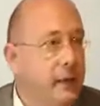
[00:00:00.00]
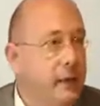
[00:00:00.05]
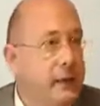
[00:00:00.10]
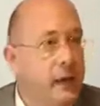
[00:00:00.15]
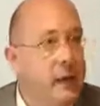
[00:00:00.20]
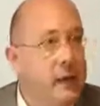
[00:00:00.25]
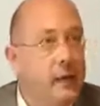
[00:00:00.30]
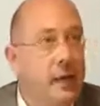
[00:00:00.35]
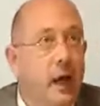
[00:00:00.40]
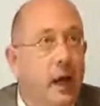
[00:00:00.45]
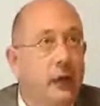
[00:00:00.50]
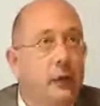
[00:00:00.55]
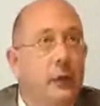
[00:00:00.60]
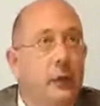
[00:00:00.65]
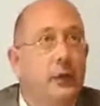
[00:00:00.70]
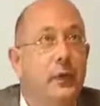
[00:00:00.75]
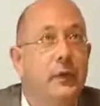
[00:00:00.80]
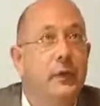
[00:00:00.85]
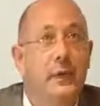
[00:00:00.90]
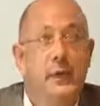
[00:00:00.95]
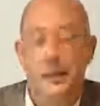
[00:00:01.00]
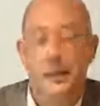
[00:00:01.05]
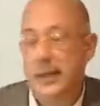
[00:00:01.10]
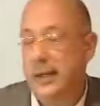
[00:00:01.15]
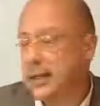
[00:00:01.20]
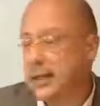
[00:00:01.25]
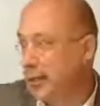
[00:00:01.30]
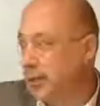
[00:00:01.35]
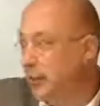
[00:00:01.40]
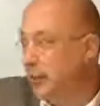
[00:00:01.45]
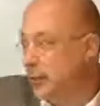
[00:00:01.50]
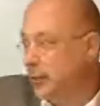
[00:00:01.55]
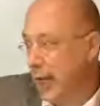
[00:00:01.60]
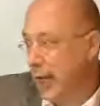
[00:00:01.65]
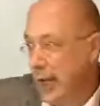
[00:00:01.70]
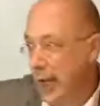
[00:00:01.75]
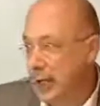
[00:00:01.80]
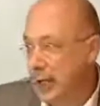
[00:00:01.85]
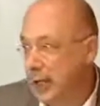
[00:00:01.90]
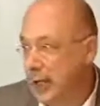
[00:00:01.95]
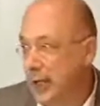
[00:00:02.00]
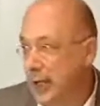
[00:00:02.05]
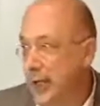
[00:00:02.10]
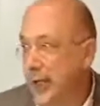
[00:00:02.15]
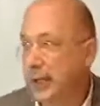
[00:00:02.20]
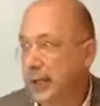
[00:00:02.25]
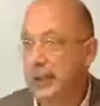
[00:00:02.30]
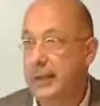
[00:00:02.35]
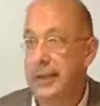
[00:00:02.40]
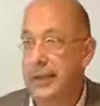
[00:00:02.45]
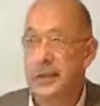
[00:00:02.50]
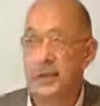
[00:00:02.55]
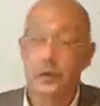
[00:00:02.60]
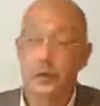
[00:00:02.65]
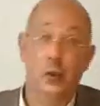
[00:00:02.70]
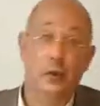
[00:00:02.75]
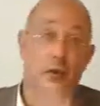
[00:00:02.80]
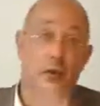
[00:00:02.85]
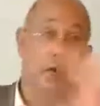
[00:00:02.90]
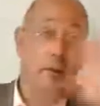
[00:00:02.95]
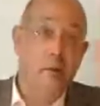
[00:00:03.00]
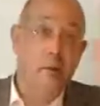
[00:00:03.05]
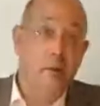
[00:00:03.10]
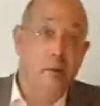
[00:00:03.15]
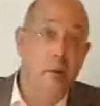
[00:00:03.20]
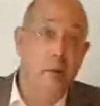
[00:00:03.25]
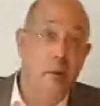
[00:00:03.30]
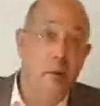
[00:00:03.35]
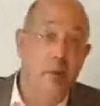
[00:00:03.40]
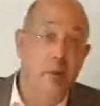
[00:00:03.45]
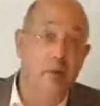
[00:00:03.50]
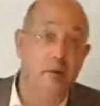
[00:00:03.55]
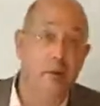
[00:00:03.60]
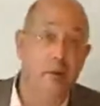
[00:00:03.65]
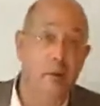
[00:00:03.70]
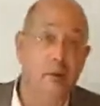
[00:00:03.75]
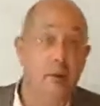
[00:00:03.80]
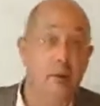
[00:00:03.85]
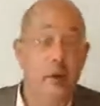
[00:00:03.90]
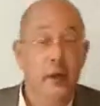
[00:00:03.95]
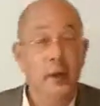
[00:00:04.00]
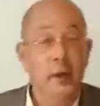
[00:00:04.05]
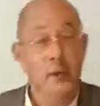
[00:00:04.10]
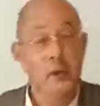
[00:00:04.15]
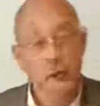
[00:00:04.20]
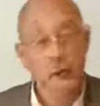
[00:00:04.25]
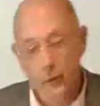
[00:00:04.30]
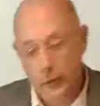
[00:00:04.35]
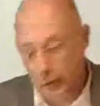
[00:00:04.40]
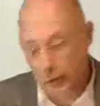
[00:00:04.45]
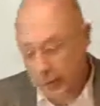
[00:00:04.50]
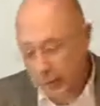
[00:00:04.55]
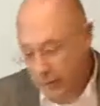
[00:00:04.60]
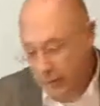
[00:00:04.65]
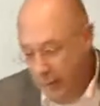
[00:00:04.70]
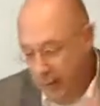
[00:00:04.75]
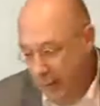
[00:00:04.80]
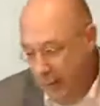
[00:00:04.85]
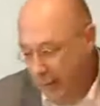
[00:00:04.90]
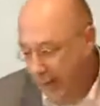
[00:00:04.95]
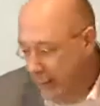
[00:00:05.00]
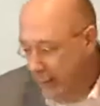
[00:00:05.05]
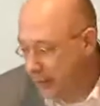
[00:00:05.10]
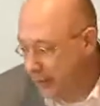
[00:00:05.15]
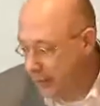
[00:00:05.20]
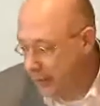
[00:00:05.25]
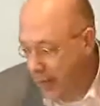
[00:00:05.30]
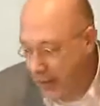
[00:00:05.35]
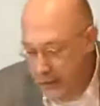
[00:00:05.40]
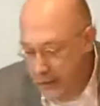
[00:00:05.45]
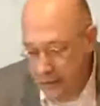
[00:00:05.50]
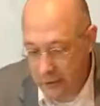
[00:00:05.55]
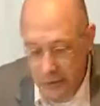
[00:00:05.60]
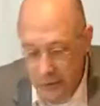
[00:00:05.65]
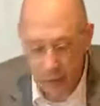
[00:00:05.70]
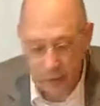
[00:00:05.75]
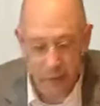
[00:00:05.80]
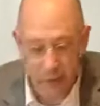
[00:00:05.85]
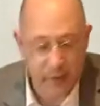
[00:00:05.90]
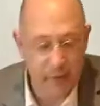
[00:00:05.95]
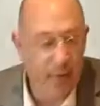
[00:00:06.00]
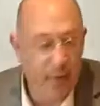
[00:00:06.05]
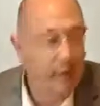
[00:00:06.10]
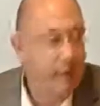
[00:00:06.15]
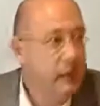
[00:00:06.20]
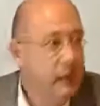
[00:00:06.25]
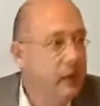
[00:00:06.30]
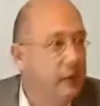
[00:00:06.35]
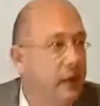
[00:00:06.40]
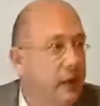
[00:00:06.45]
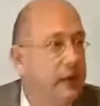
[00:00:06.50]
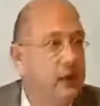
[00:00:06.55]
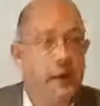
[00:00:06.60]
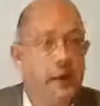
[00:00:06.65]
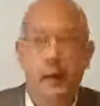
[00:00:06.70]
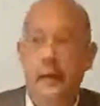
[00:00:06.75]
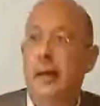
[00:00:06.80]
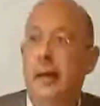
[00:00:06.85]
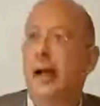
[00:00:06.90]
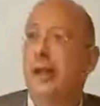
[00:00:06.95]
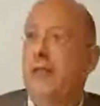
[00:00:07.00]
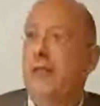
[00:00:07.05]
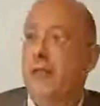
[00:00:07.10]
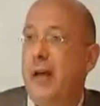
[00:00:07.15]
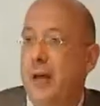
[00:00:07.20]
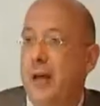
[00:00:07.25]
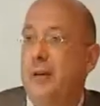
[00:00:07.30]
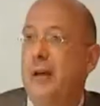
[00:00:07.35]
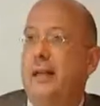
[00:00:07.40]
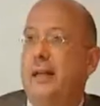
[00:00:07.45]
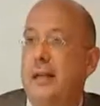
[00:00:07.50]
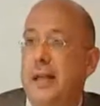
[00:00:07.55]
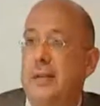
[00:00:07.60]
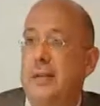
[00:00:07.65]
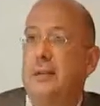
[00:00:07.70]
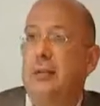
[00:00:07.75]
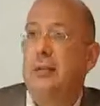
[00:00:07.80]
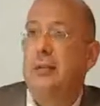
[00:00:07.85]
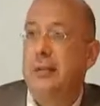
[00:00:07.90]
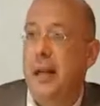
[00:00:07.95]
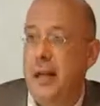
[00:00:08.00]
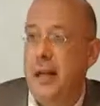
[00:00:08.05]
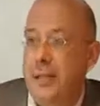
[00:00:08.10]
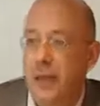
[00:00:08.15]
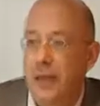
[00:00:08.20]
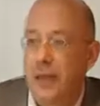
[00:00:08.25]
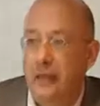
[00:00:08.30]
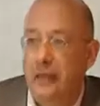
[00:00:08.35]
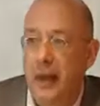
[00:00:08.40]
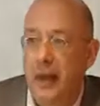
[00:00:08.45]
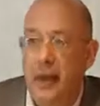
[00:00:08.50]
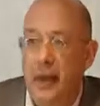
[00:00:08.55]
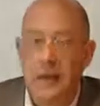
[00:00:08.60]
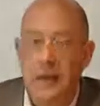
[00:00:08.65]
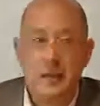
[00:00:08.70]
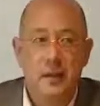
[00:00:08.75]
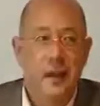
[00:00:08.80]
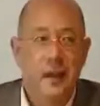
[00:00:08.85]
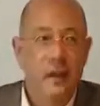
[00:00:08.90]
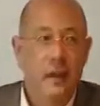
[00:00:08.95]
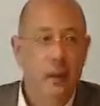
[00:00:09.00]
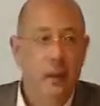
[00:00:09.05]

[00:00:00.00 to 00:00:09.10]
these are not, this is not Einstein, this is not extremely difficult. You do not need a big education to understand these things. They are very simple, basic things